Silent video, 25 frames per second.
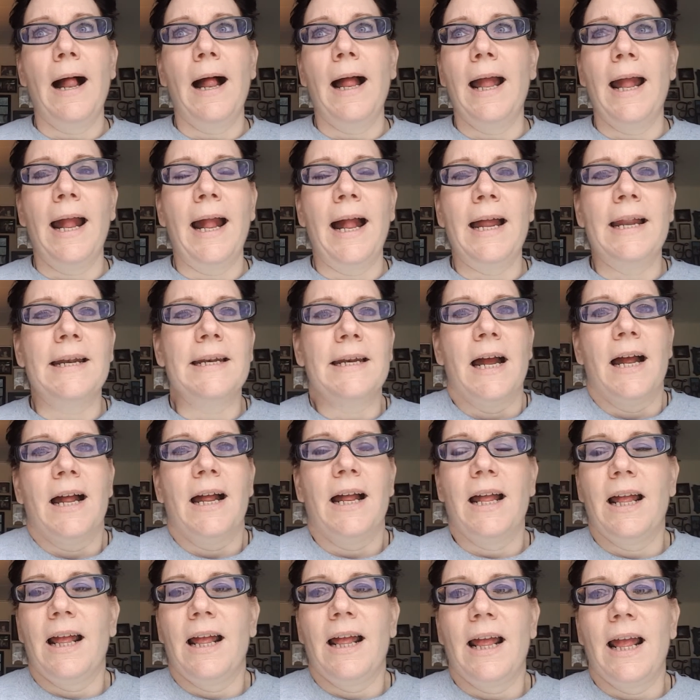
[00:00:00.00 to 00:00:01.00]
And
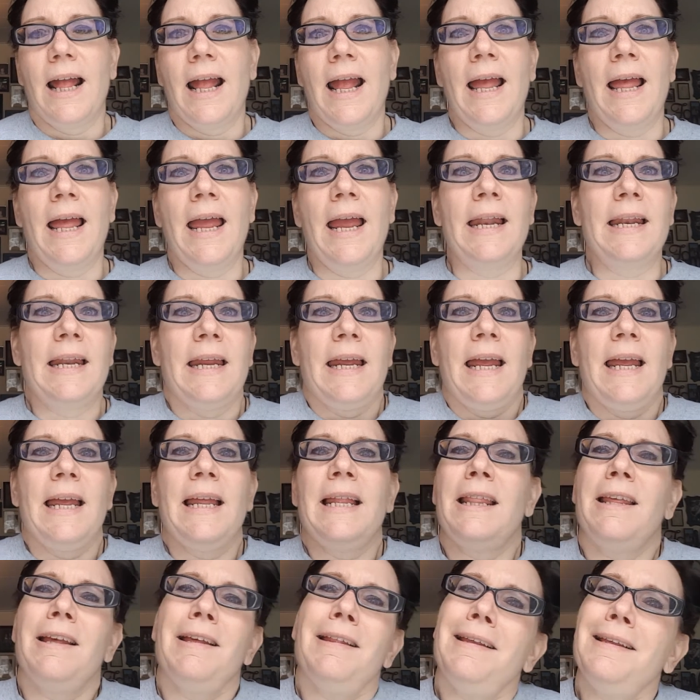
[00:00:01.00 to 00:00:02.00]

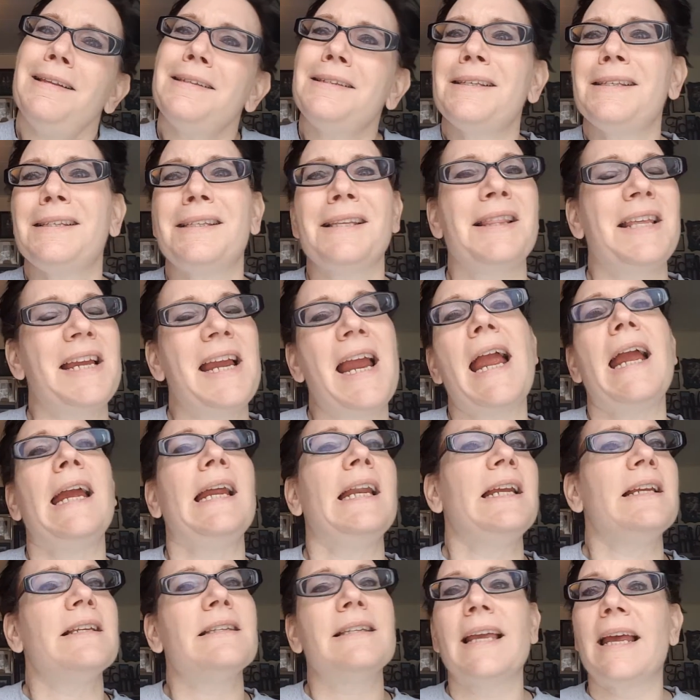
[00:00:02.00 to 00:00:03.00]
this isn't the
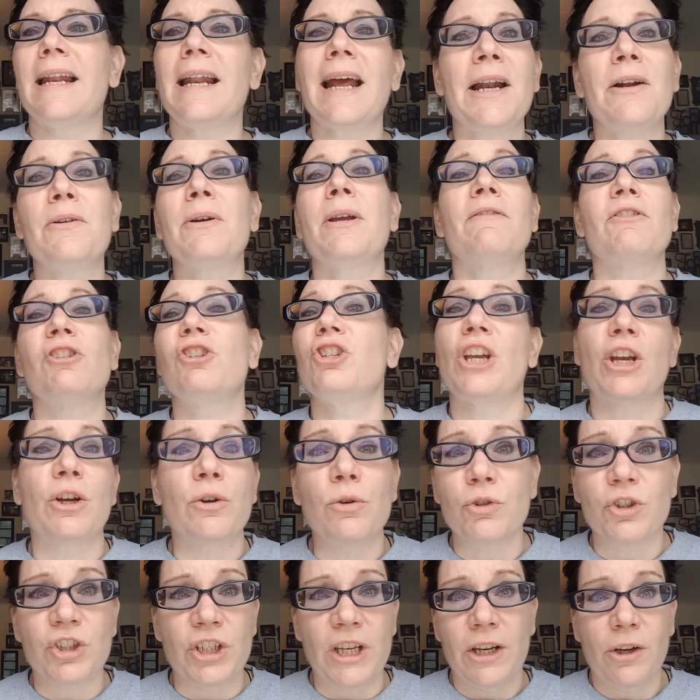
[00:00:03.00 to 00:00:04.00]
80s, and I don't give a shit
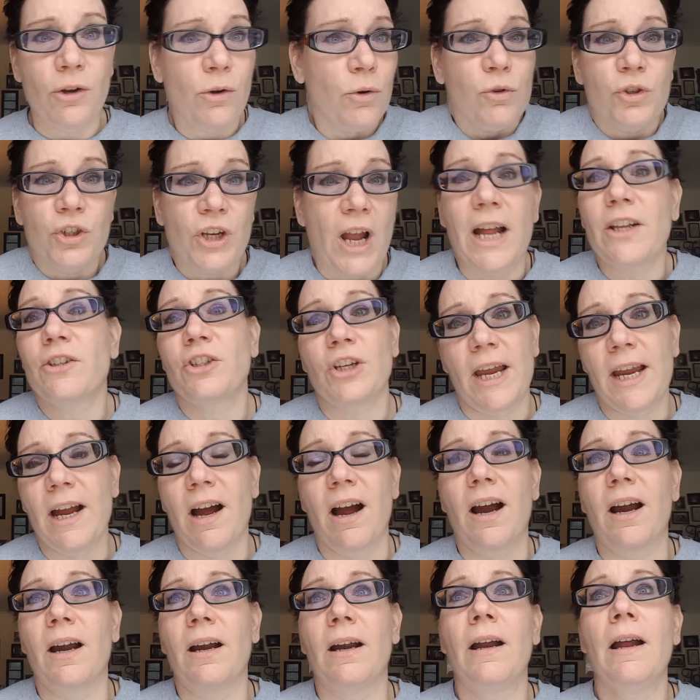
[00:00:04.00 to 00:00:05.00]
who shot
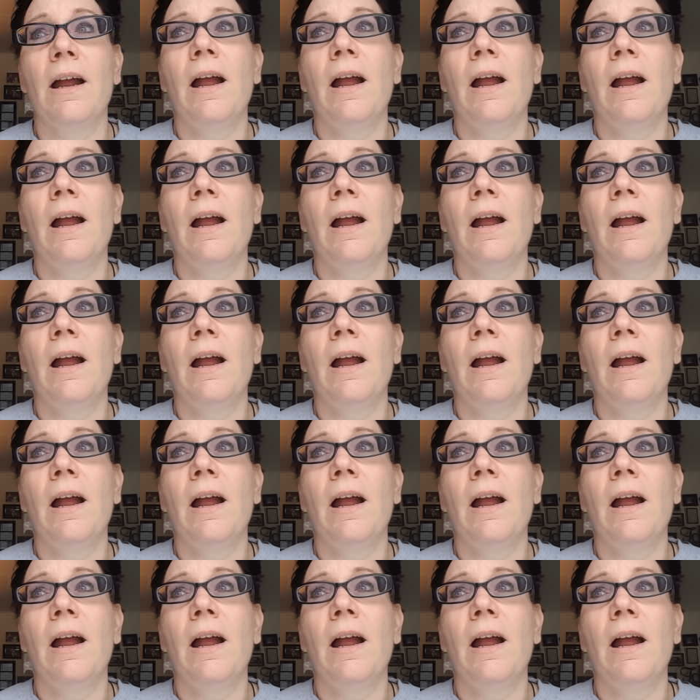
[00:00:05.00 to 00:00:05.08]
JR.